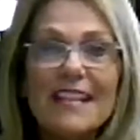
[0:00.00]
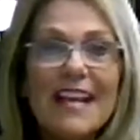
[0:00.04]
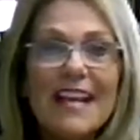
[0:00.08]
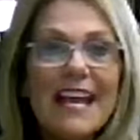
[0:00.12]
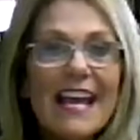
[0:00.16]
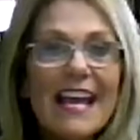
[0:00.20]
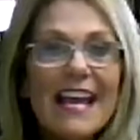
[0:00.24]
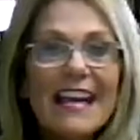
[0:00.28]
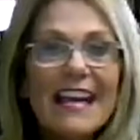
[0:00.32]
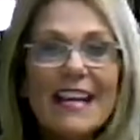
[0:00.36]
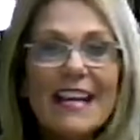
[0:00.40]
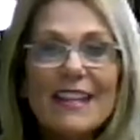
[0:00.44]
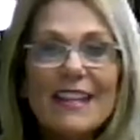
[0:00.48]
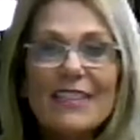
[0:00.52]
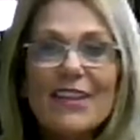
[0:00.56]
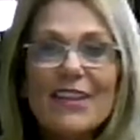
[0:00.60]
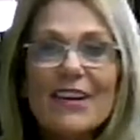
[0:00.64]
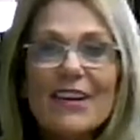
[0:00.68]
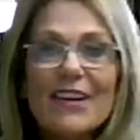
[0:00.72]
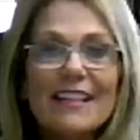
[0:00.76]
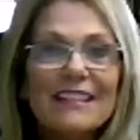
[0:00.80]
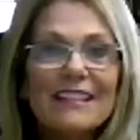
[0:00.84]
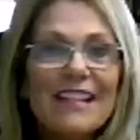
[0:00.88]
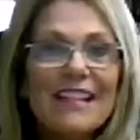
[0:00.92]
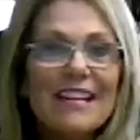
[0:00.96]
and I
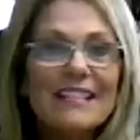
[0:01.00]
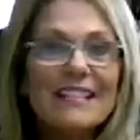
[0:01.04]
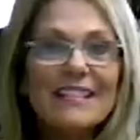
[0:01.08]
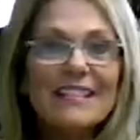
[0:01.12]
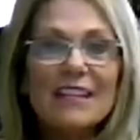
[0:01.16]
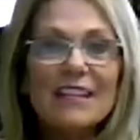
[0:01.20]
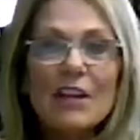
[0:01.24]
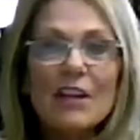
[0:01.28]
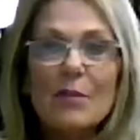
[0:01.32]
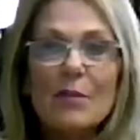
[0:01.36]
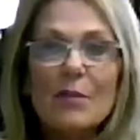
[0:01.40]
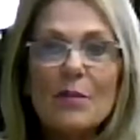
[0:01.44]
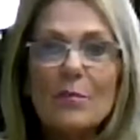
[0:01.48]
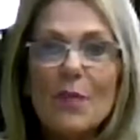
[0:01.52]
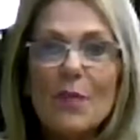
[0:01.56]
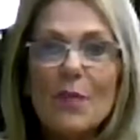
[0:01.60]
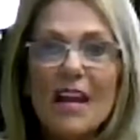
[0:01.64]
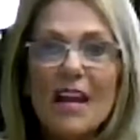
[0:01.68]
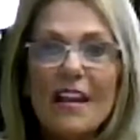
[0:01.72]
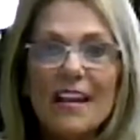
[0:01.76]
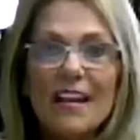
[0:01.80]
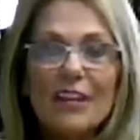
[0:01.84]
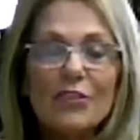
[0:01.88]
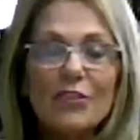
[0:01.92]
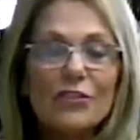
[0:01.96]
thought I'd like to come by.
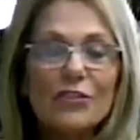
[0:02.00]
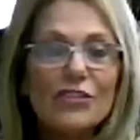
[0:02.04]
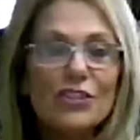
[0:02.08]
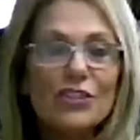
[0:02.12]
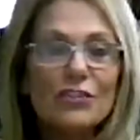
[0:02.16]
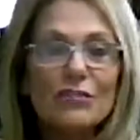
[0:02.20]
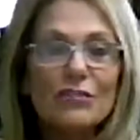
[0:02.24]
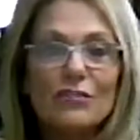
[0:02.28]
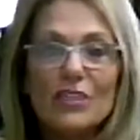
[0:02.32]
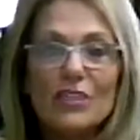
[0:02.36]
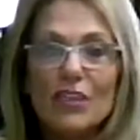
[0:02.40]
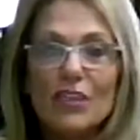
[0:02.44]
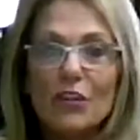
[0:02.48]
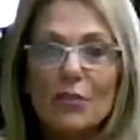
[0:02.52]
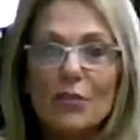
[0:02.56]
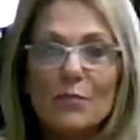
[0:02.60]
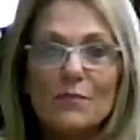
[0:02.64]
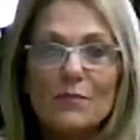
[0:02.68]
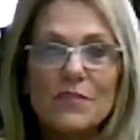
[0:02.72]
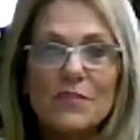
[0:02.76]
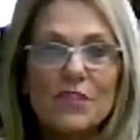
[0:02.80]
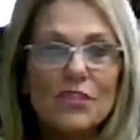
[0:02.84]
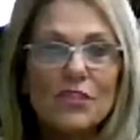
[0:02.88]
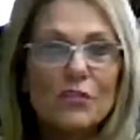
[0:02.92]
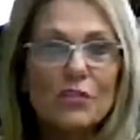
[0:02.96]
I heard your, your
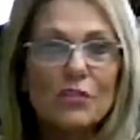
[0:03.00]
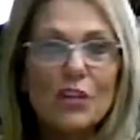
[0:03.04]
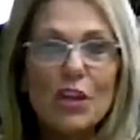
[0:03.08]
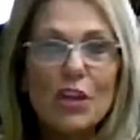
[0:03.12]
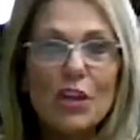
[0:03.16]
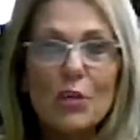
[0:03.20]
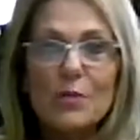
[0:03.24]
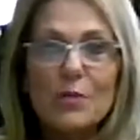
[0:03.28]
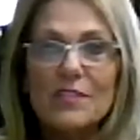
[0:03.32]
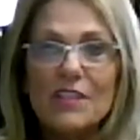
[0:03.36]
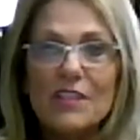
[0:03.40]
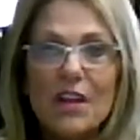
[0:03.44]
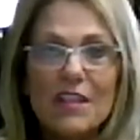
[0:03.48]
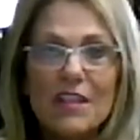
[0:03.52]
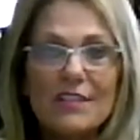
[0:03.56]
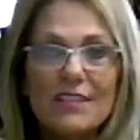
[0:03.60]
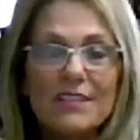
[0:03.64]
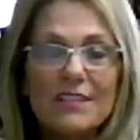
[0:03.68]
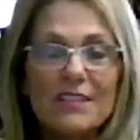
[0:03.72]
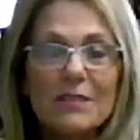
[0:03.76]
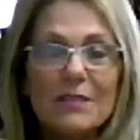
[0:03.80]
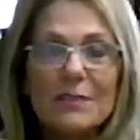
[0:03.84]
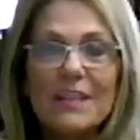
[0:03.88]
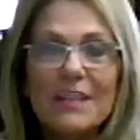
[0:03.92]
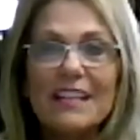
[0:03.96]
studio was
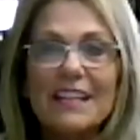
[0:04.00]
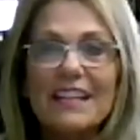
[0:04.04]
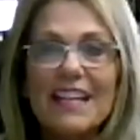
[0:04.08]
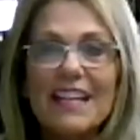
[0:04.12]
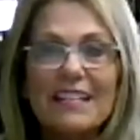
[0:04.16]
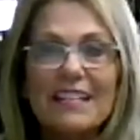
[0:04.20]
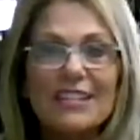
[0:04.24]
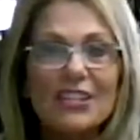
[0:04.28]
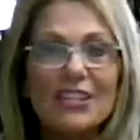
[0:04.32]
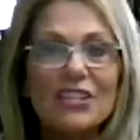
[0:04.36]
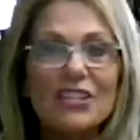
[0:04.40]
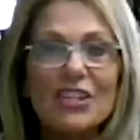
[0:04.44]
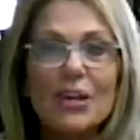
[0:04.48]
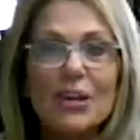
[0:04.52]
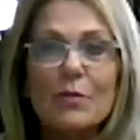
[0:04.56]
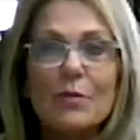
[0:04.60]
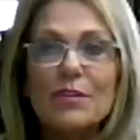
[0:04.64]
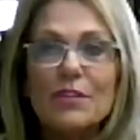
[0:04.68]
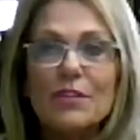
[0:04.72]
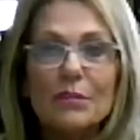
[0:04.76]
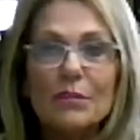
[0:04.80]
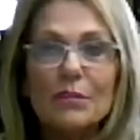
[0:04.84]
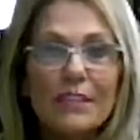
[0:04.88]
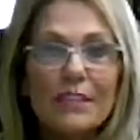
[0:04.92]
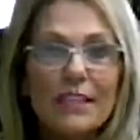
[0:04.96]
awesome and I'd like to share
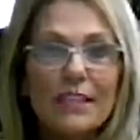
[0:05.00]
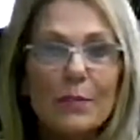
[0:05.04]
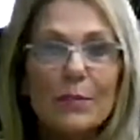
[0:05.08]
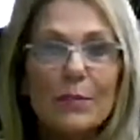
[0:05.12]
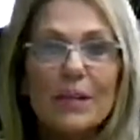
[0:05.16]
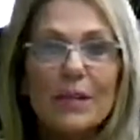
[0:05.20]
with you a little bit